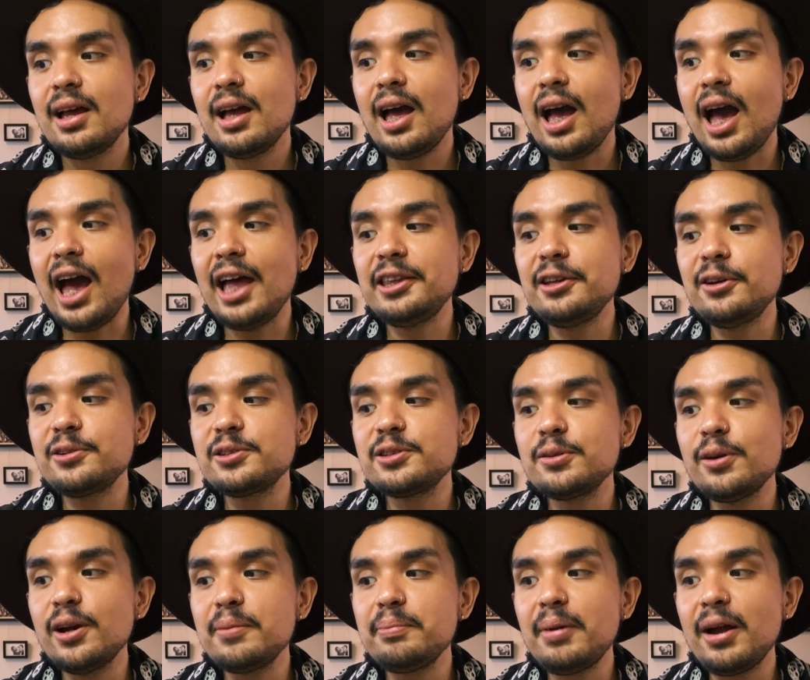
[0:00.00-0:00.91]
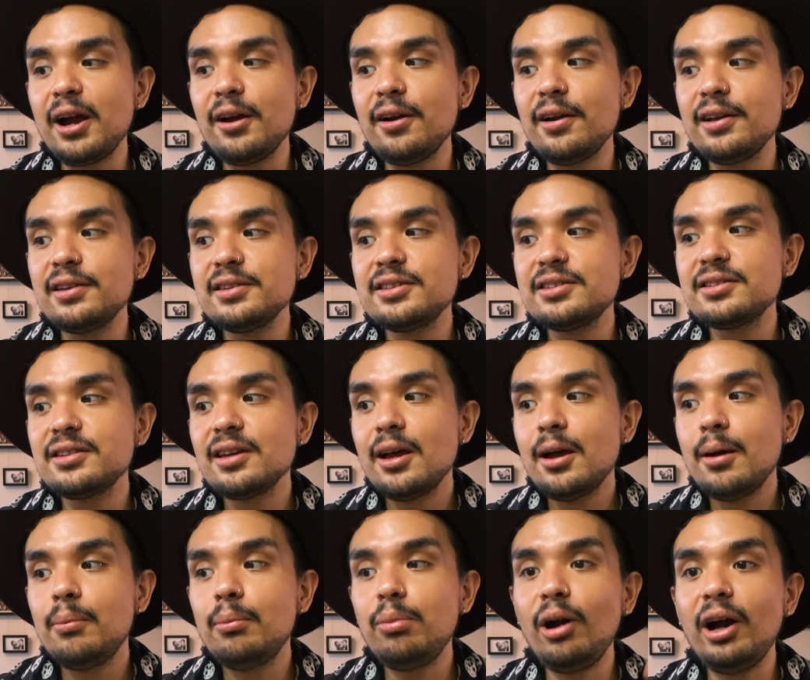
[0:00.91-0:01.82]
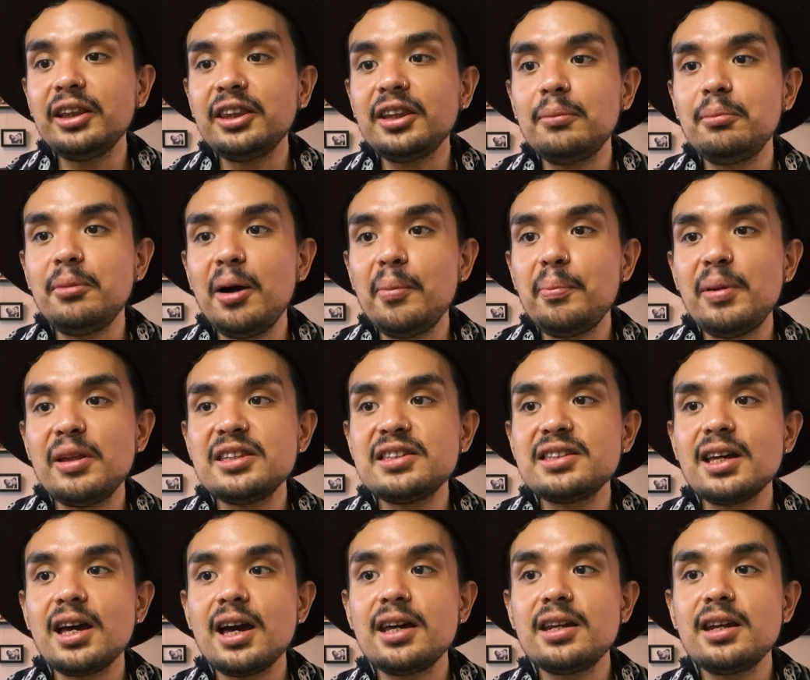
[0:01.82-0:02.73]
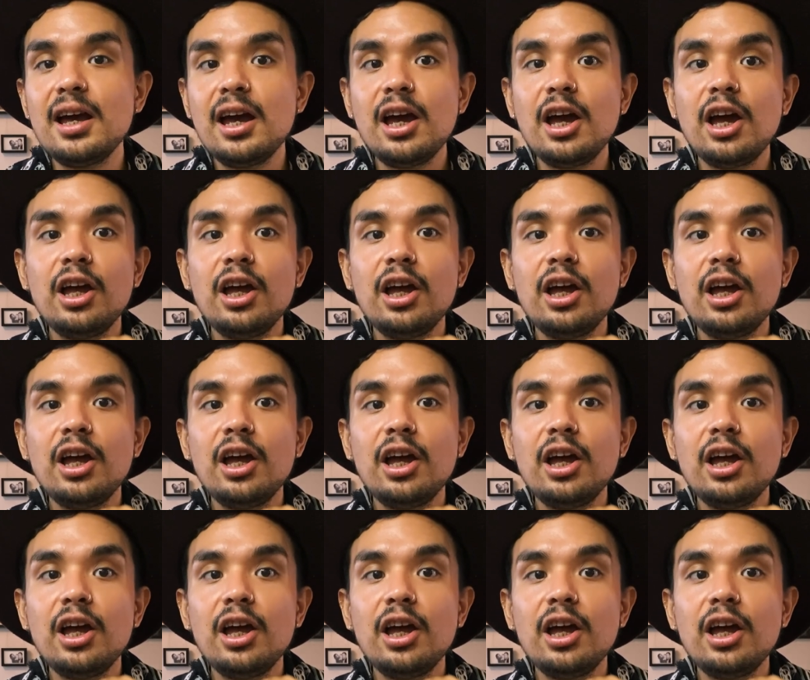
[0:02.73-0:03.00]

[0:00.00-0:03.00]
and their strict parents brought them up and said,